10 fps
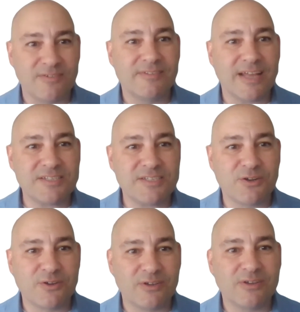we see
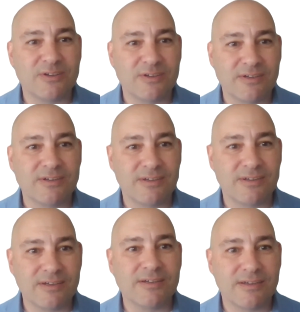that with a lot of
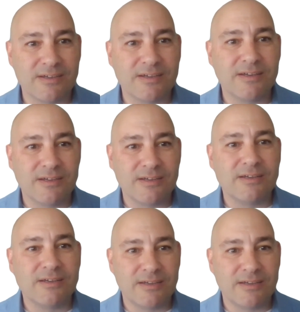customers. They want to get into